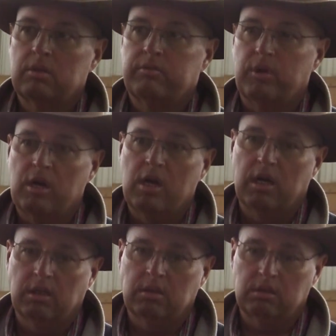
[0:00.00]
for
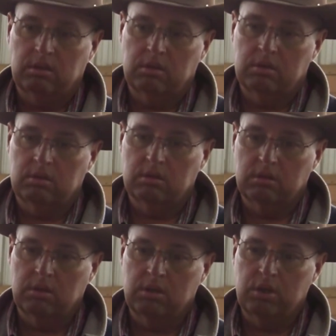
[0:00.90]
us
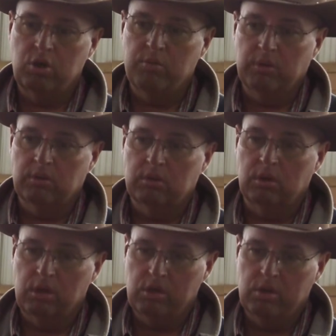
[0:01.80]
as humans to
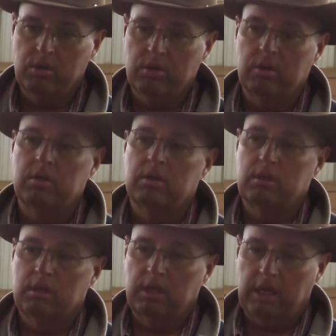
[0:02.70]
learn
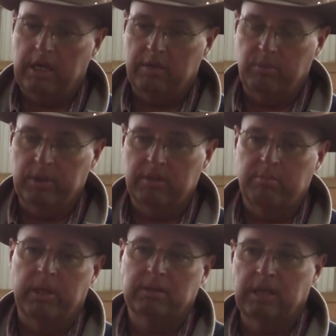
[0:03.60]
how to bring the
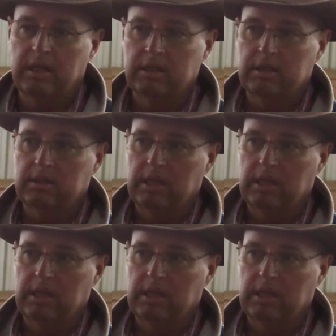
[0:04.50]
best out in this